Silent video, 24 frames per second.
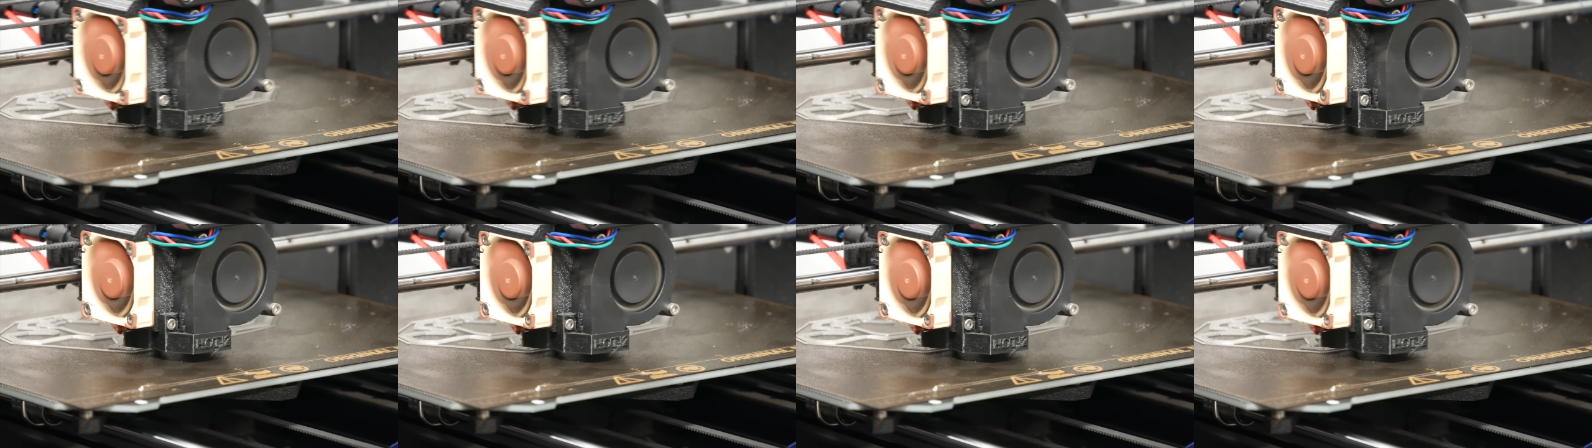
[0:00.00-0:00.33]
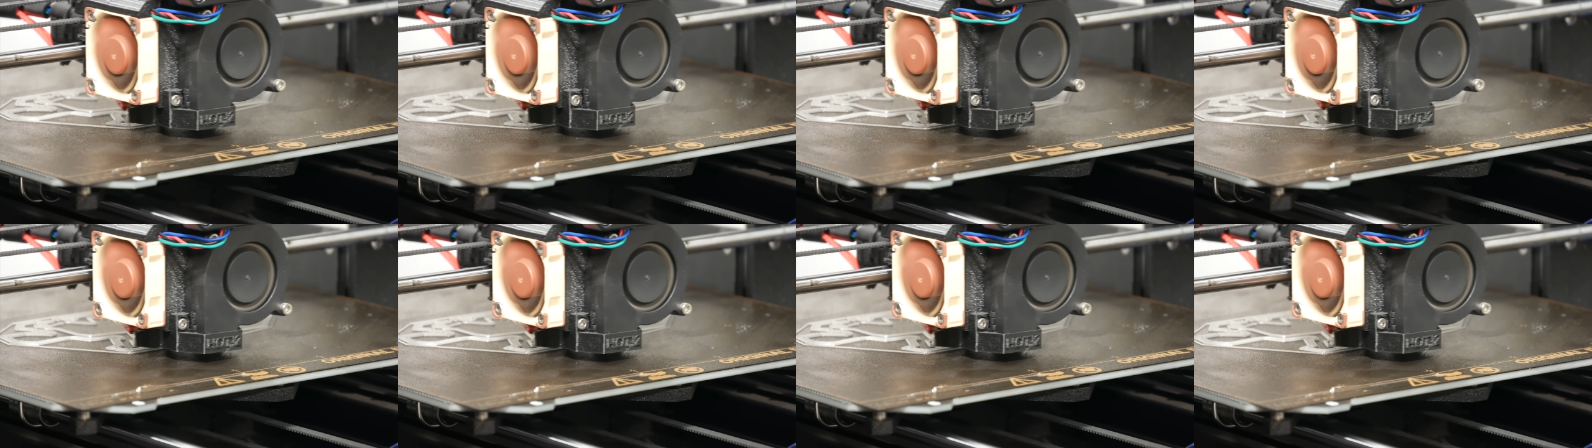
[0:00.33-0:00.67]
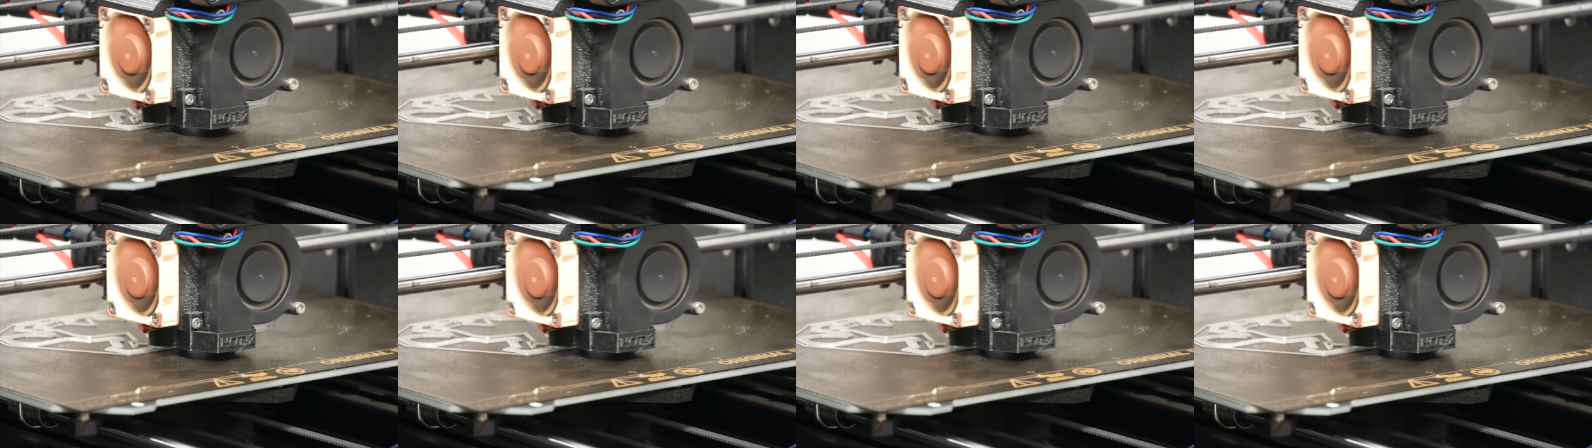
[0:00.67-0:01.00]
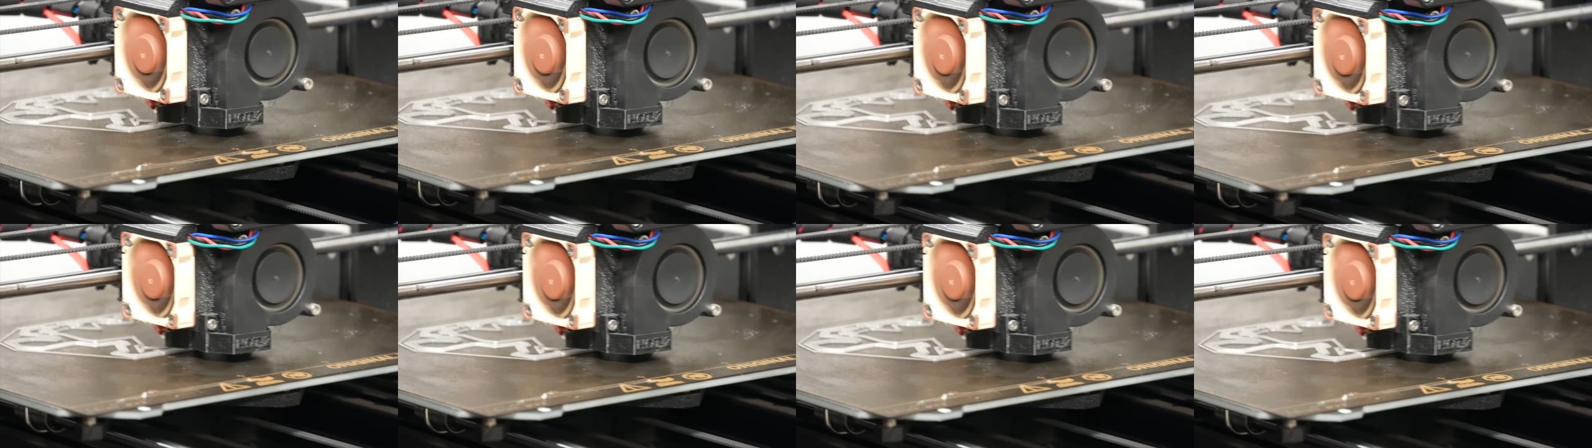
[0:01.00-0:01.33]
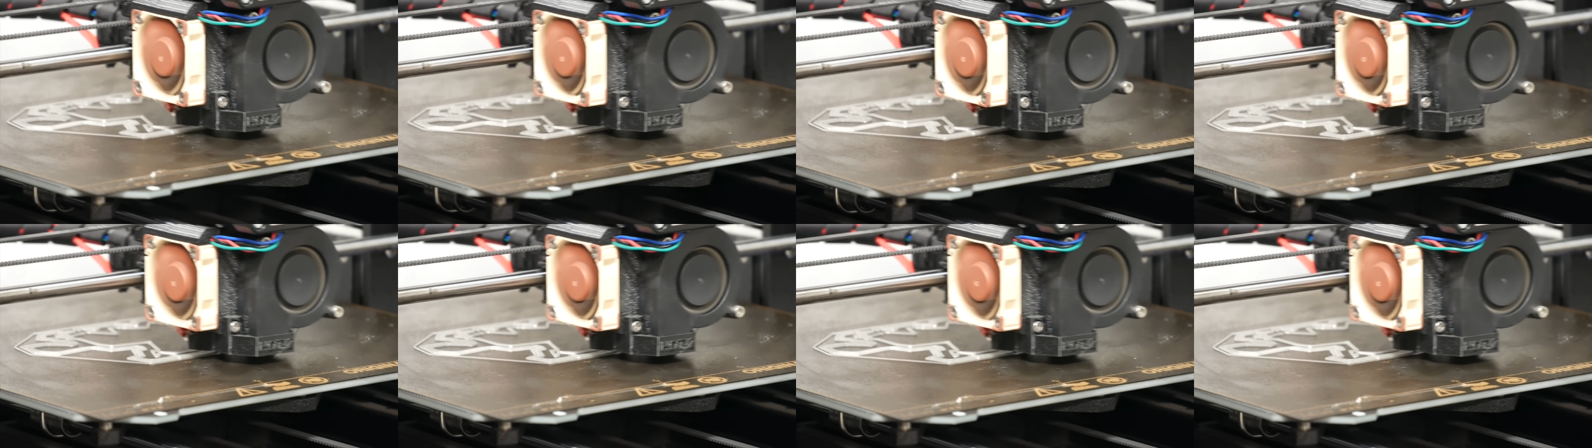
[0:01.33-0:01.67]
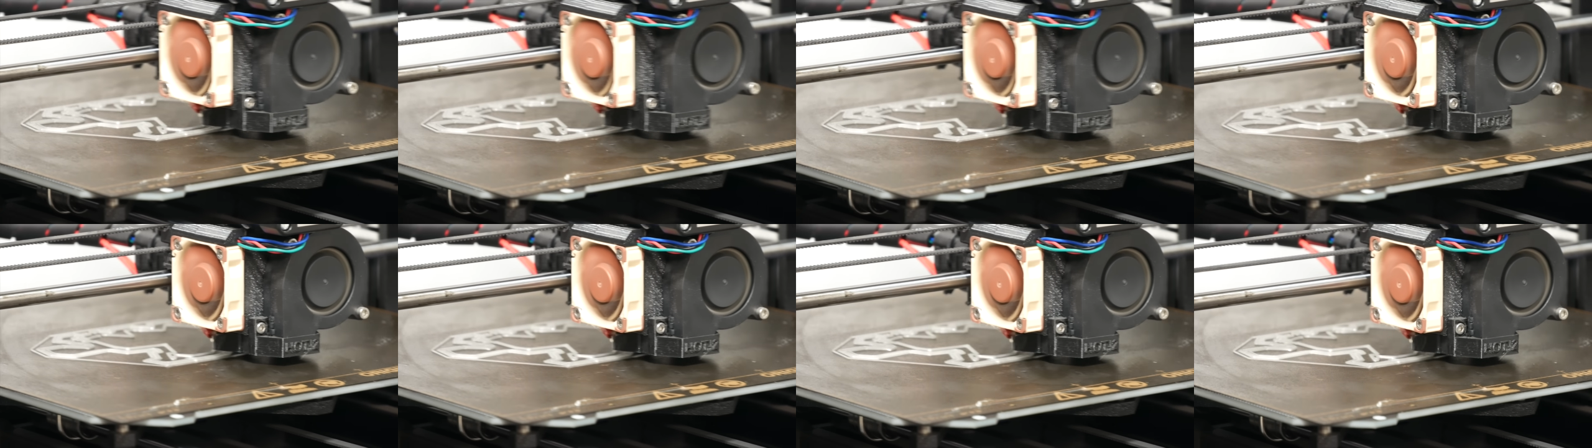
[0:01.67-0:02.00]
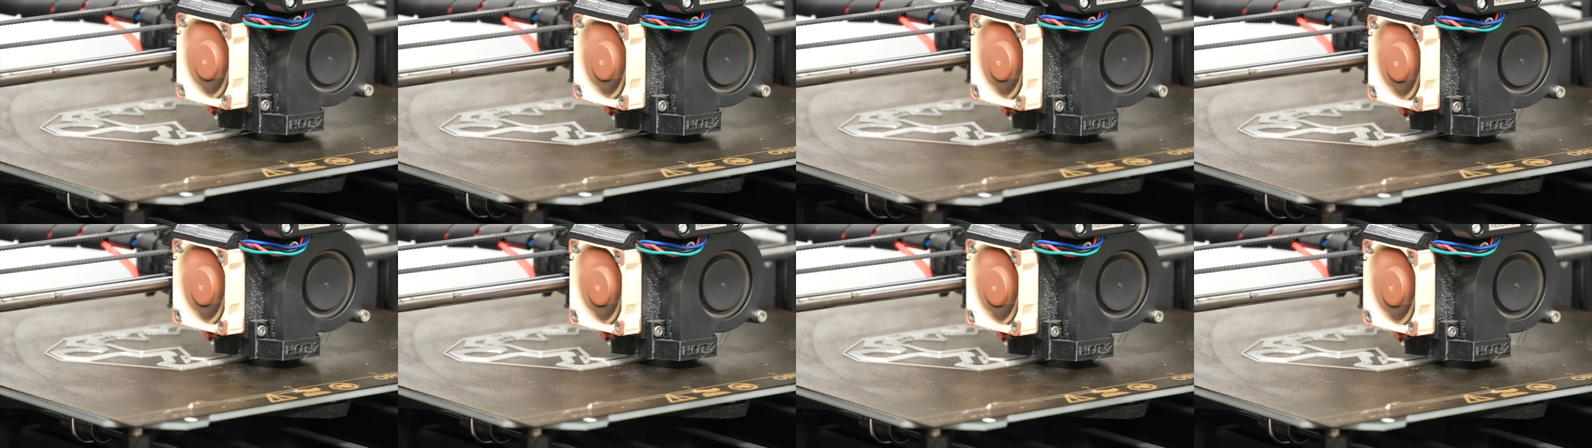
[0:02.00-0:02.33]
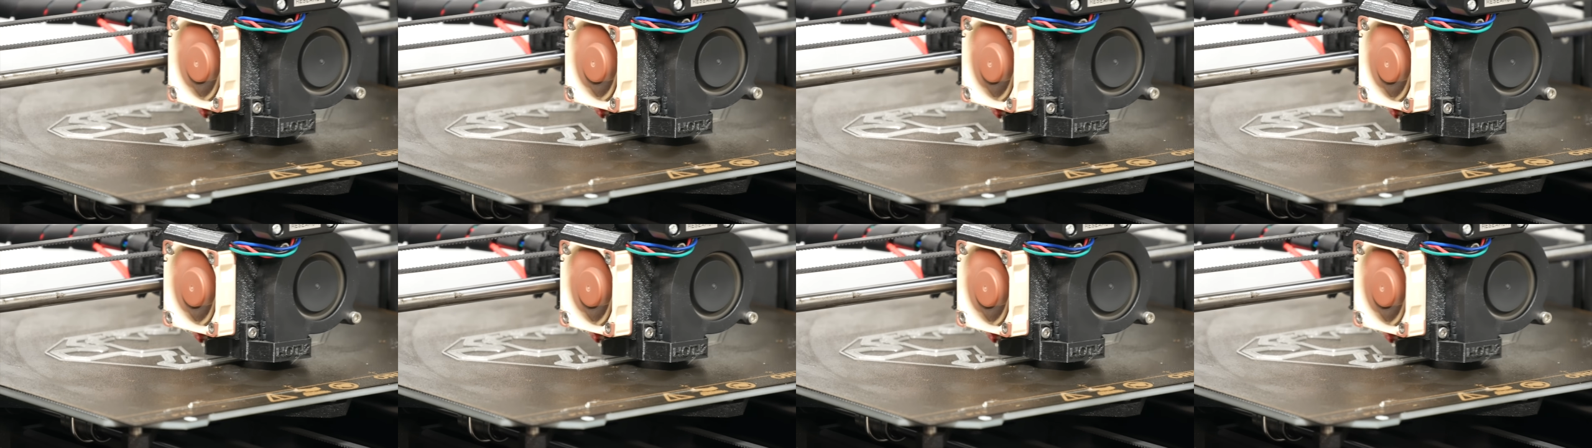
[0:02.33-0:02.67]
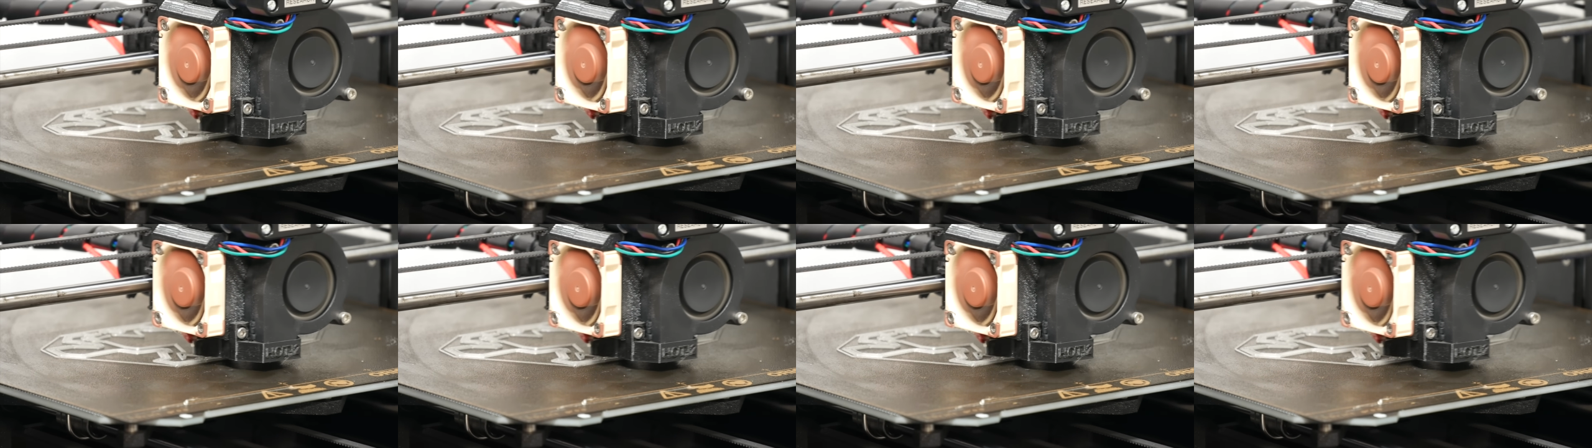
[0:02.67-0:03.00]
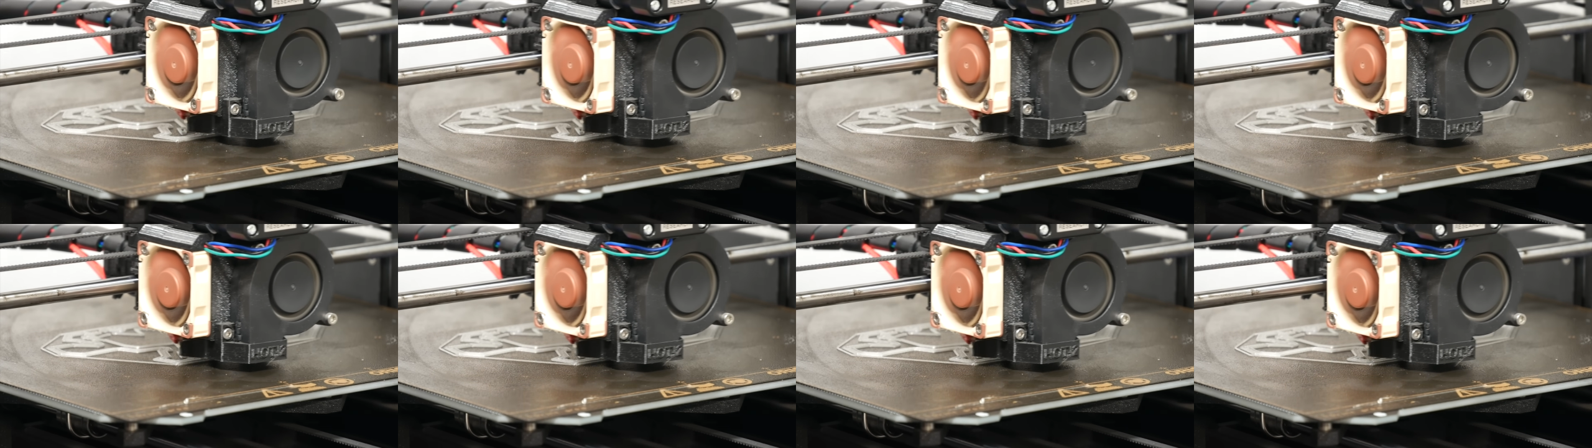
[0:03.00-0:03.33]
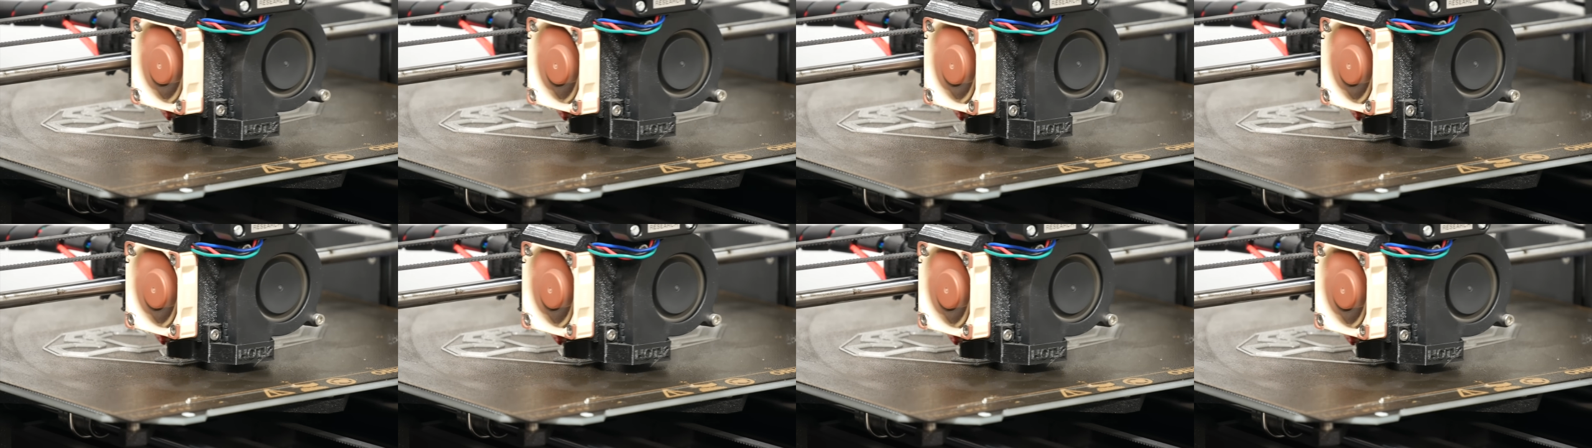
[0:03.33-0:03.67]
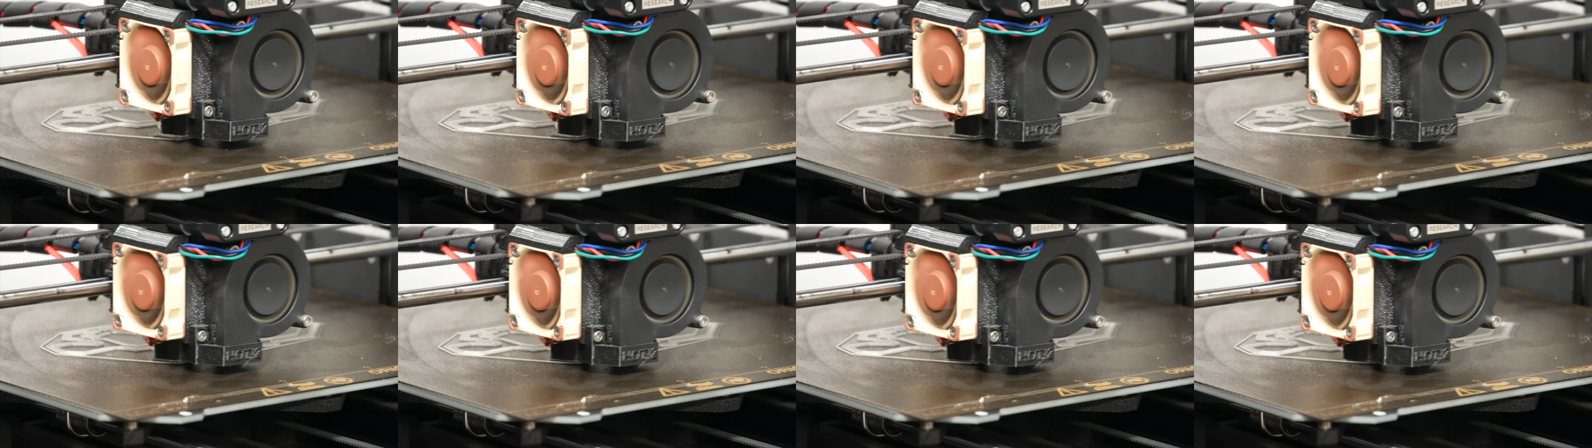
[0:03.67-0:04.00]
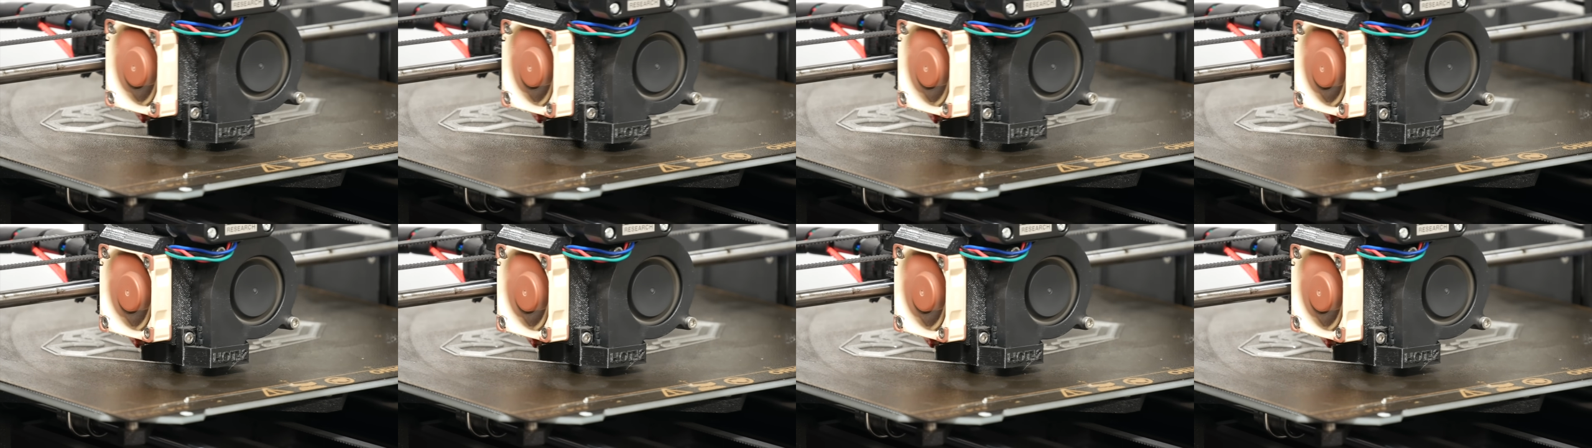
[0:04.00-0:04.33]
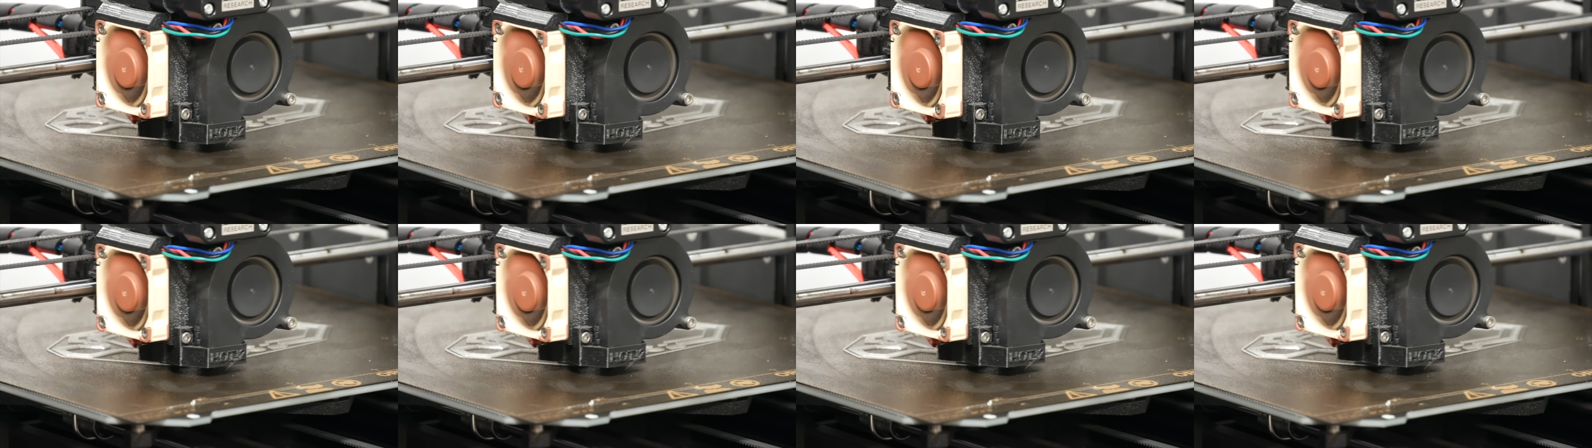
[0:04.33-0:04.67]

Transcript: No face is visible, so there are no lips to read.